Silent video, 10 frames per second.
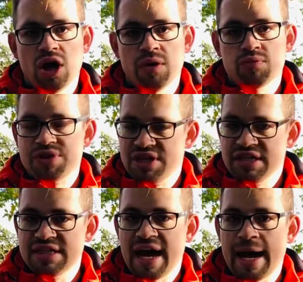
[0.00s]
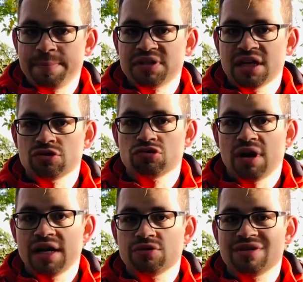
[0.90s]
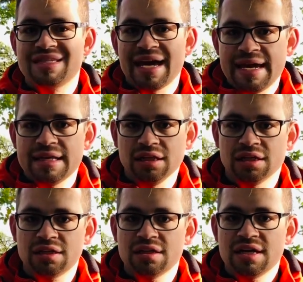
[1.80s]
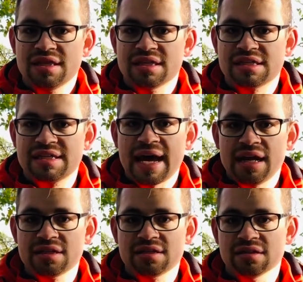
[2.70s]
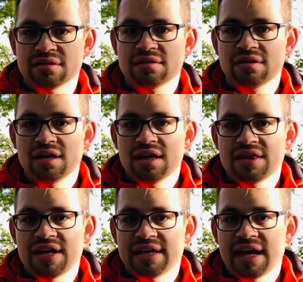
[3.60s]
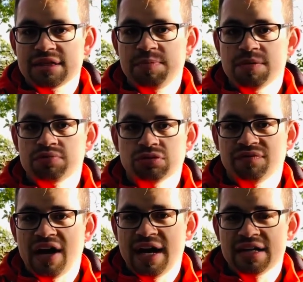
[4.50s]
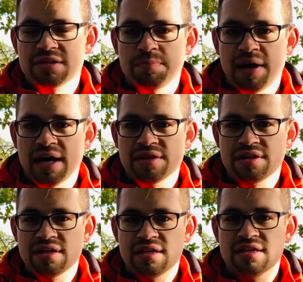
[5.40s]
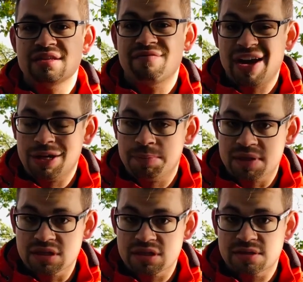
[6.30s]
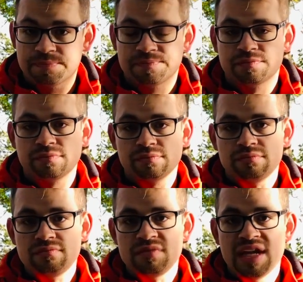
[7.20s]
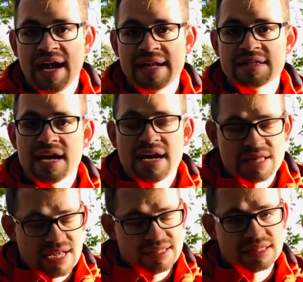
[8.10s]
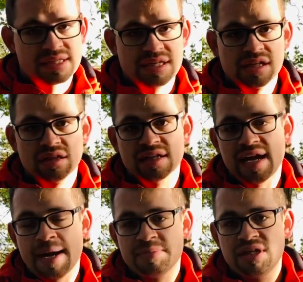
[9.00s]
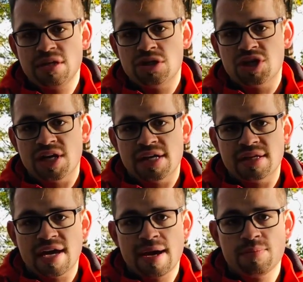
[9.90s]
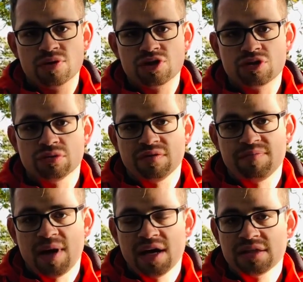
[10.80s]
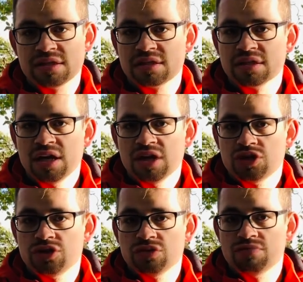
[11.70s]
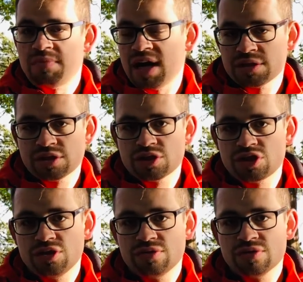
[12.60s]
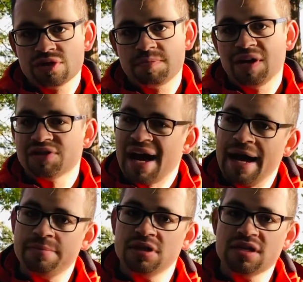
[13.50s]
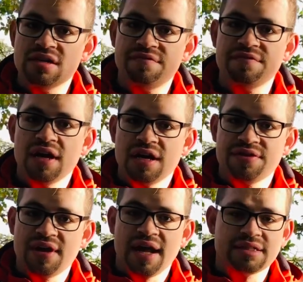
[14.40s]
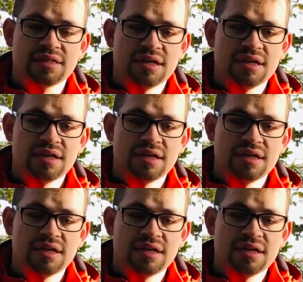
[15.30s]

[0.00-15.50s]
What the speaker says: with these apps and try to tailor the skeleton that has been provided by the developers. And that's a skill that I'm teaching at the Camborne School of Mines to master students, because I believe that